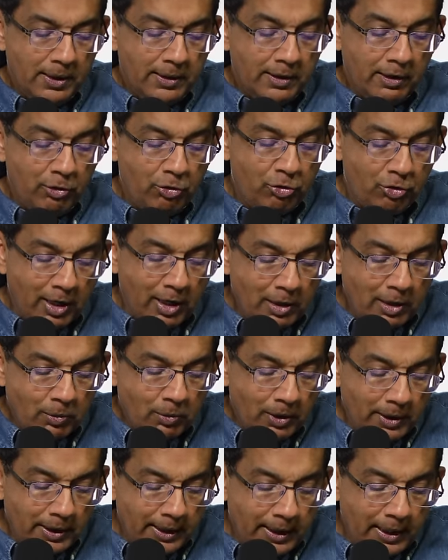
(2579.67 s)
that
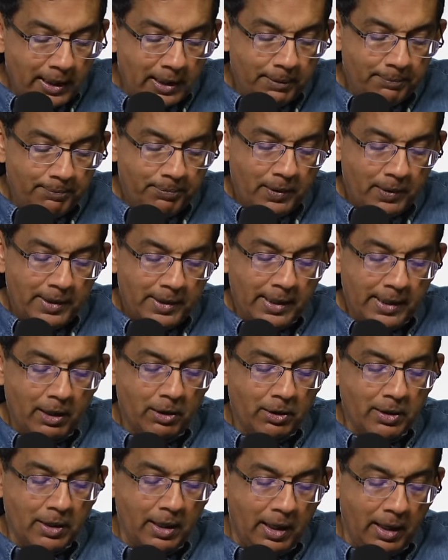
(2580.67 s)
generally they
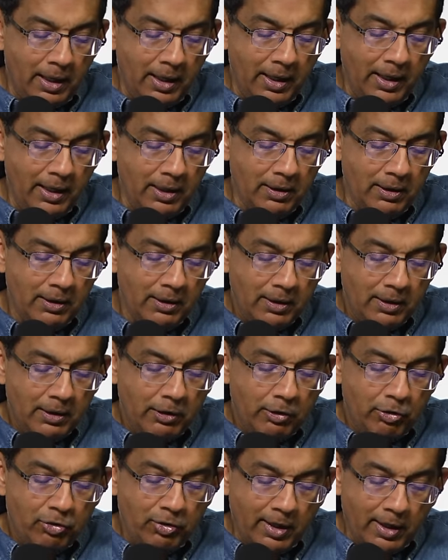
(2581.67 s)
are kind,
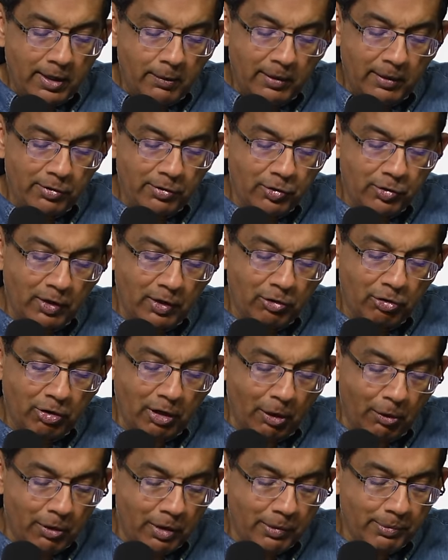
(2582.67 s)
generous, and
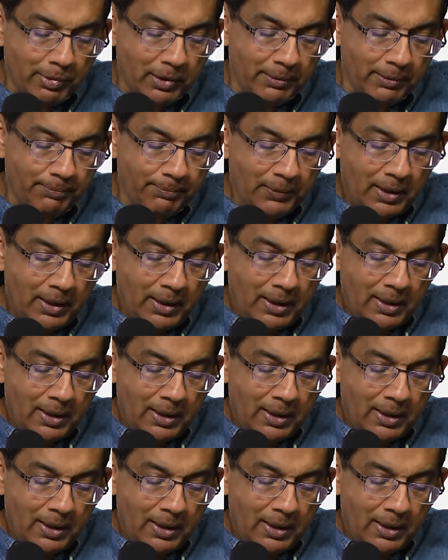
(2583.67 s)
charitable,